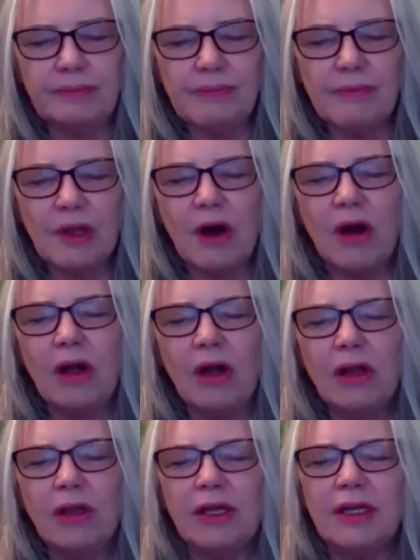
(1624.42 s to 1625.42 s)

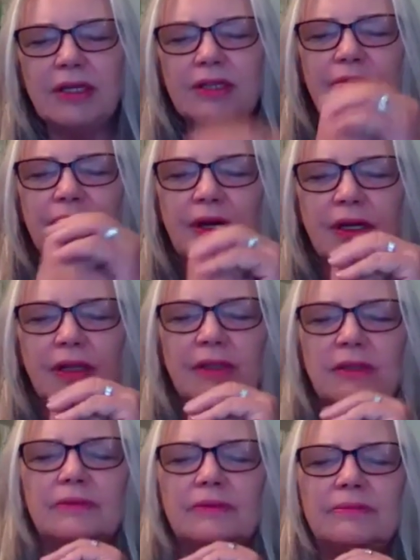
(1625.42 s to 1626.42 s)
All is well.
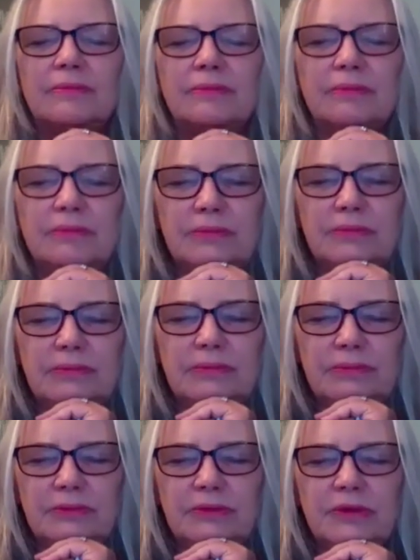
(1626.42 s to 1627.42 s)

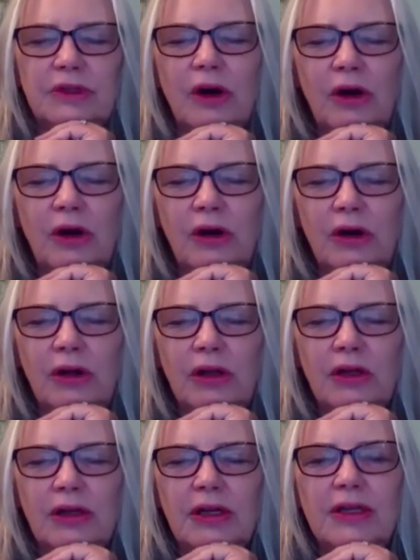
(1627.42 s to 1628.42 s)
All
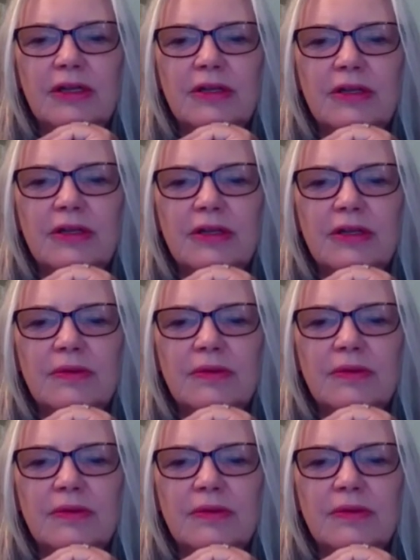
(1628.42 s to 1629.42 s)
is well.